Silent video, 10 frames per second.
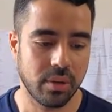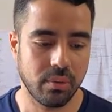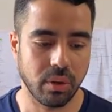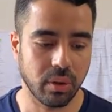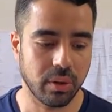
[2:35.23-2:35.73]

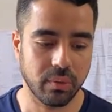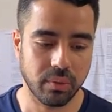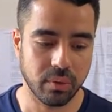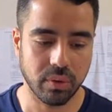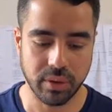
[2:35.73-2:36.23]
We're looking
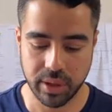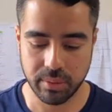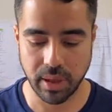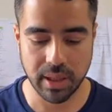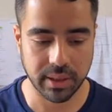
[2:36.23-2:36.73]
for the
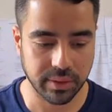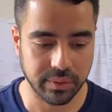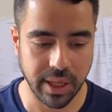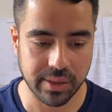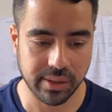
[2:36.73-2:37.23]
relative
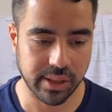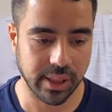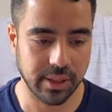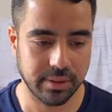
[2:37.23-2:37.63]
density.